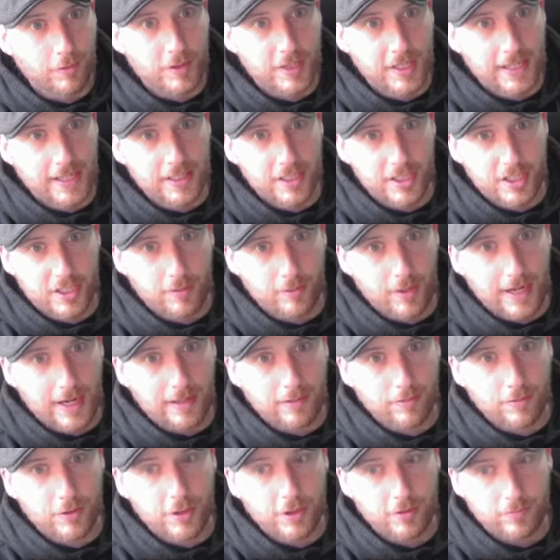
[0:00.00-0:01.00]
dance
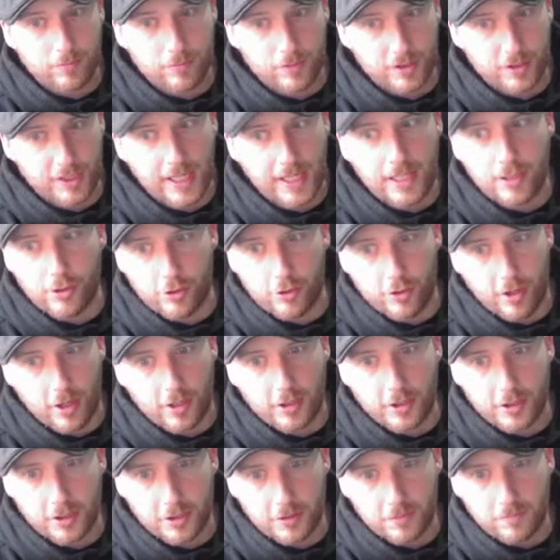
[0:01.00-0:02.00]
around, get
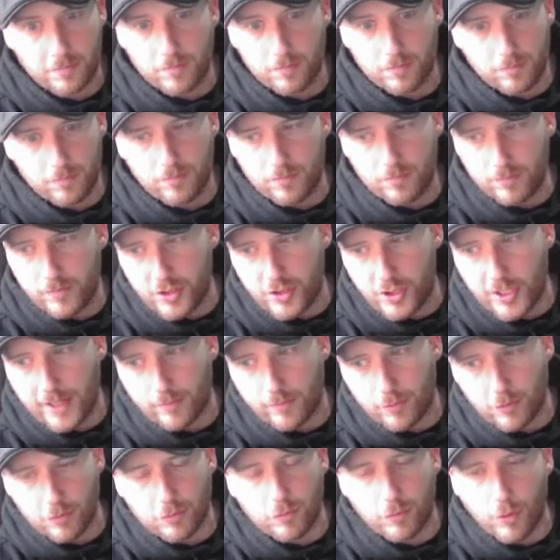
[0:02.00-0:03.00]
drunk,
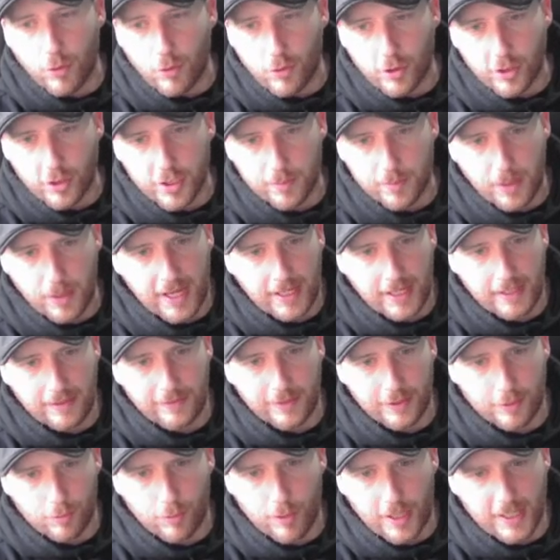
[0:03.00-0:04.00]
general raucous
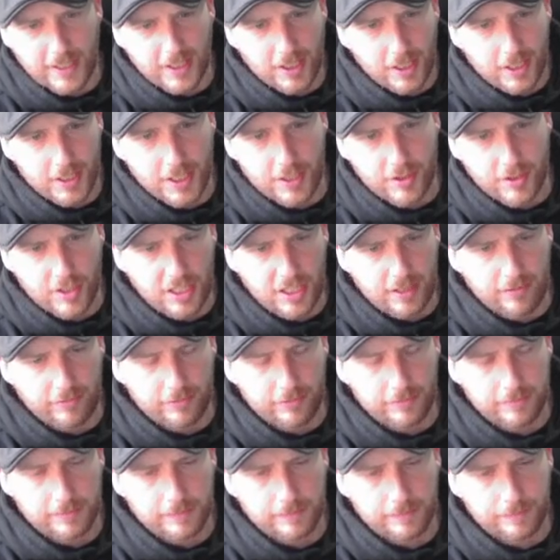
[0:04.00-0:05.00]
behaviour, all that kind of stuff.
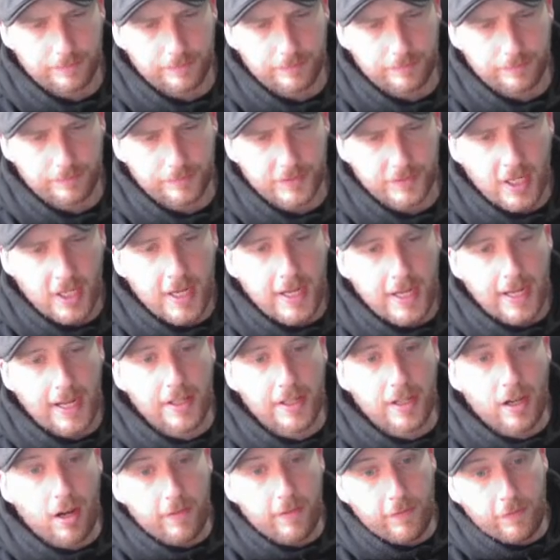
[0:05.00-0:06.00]
And
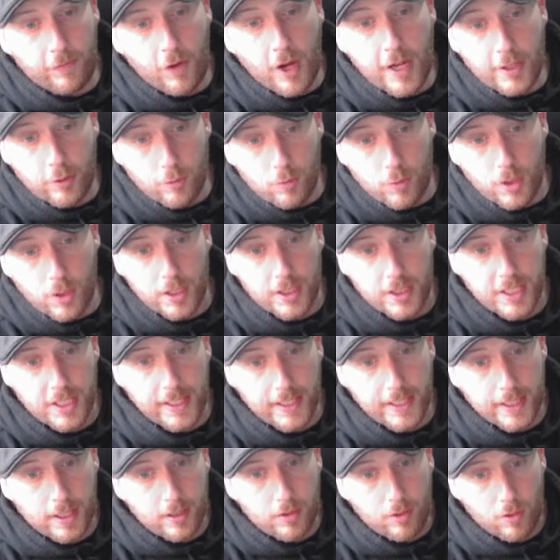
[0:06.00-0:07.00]
our final word
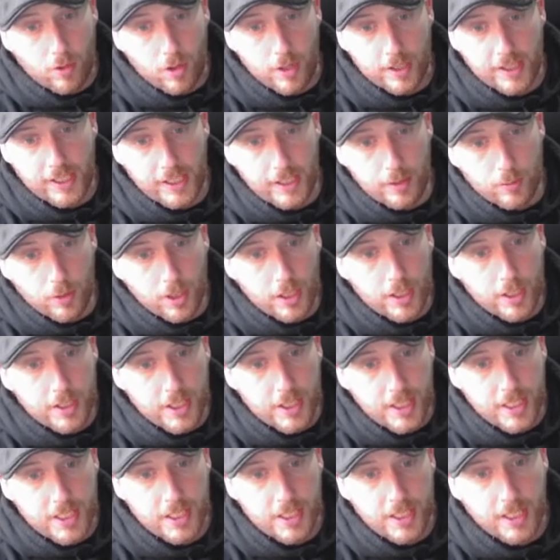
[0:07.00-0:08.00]
here, or keyword,
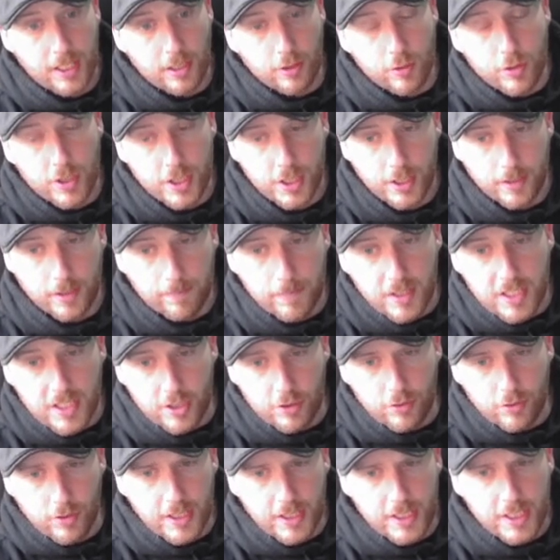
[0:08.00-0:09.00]
is the Eleusinian
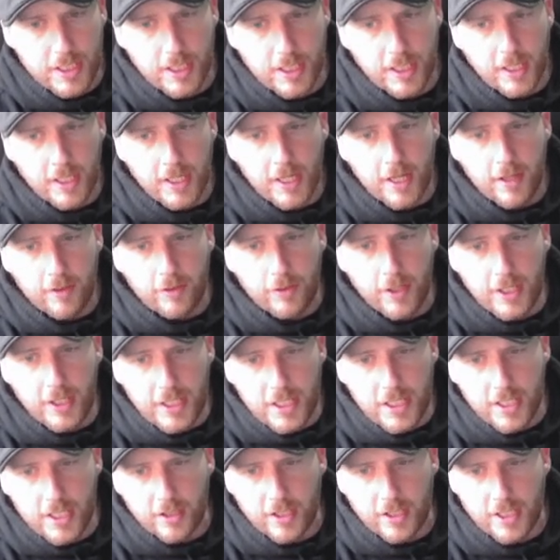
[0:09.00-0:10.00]
mysteries.
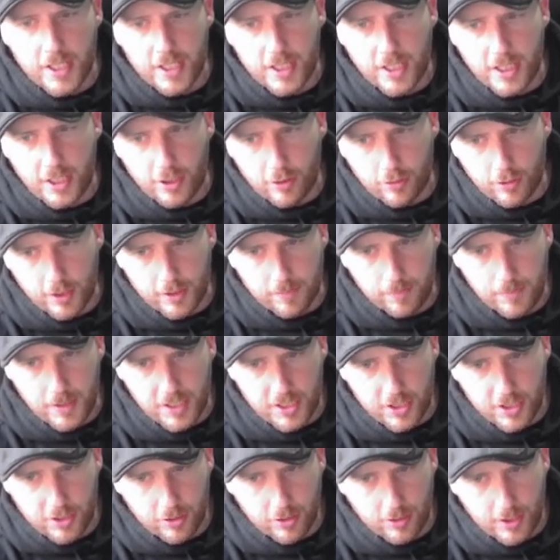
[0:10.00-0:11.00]
These are the secret
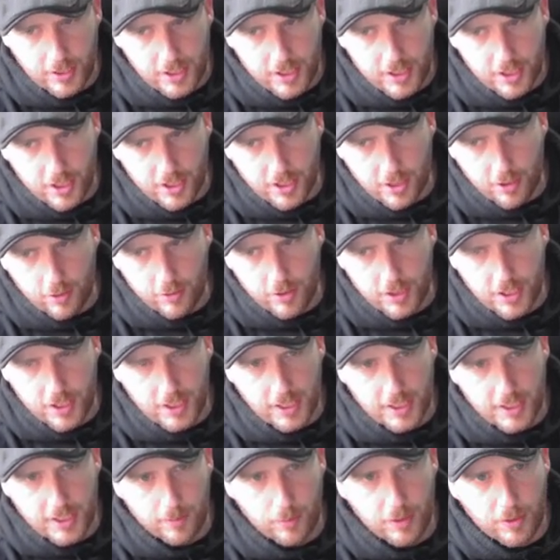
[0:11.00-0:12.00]
mysteries
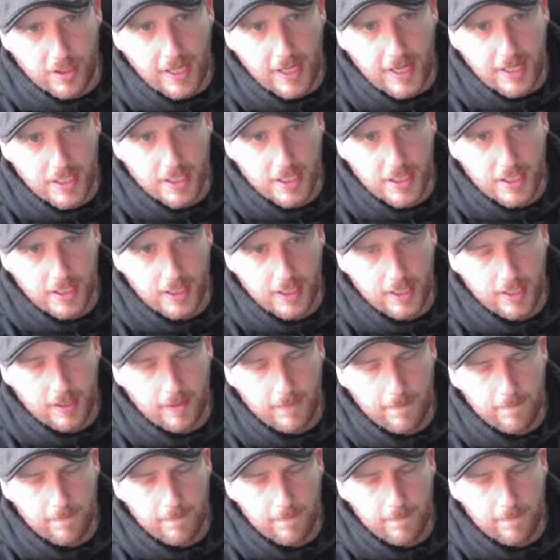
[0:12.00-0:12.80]
associated with Hestia.